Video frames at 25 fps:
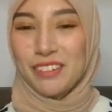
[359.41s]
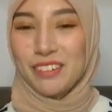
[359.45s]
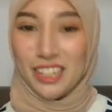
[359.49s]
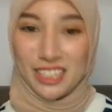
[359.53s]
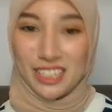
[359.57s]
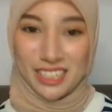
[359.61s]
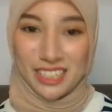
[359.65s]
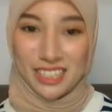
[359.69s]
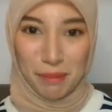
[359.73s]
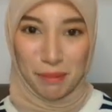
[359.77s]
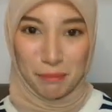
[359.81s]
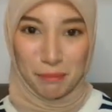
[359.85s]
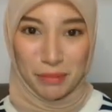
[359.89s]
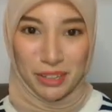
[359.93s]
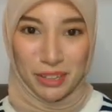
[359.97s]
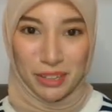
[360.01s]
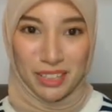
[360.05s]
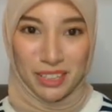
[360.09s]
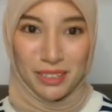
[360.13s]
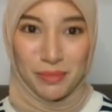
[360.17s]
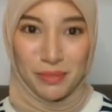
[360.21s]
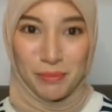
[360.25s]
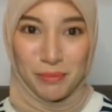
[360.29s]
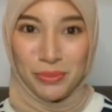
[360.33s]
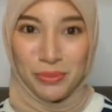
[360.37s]
For
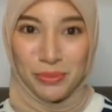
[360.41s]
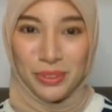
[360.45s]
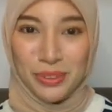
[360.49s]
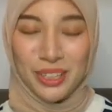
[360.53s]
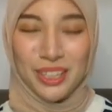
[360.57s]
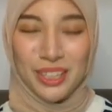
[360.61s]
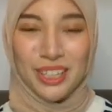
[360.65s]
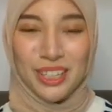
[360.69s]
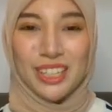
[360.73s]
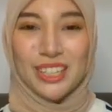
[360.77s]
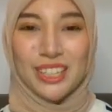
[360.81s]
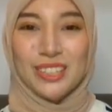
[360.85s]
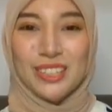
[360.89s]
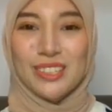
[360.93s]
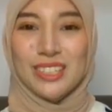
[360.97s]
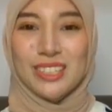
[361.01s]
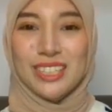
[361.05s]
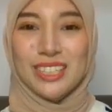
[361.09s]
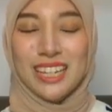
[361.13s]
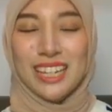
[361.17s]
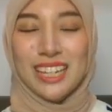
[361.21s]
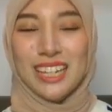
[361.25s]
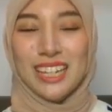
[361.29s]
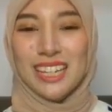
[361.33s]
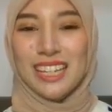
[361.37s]
example, you
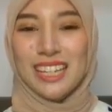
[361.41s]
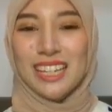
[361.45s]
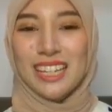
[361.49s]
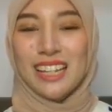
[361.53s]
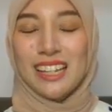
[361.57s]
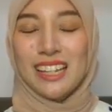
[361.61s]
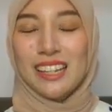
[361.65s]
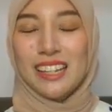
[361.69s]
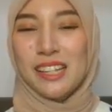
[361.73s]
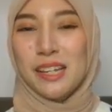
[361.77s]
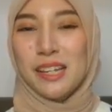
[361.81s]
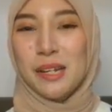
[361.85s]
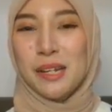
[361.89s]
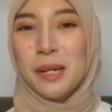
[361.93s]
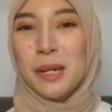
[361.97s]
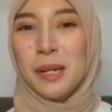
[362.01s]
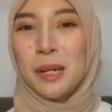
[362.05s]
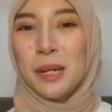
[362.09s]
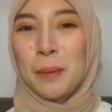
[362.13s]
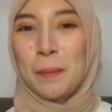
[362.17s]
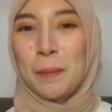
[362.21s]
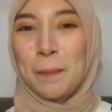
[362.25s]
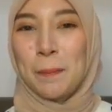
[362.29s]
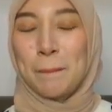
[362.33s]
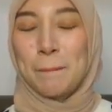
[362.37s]
see
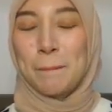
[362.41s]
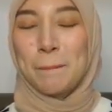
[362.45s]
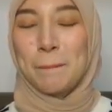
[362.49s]
the